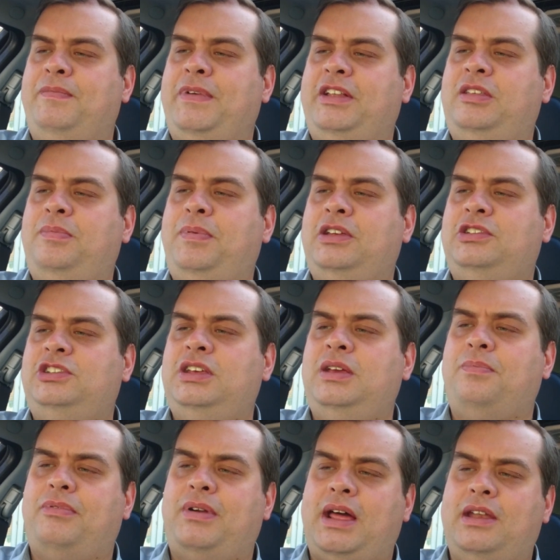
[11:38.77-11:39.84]
Mitsubishi,
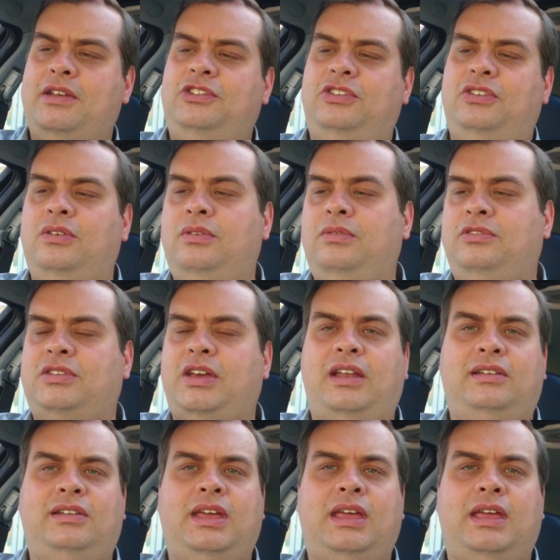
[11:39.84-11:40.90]
a brand who
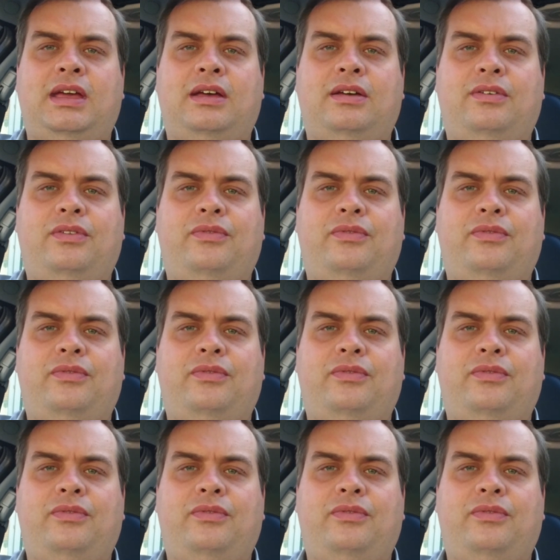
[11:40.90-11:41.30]
sadly,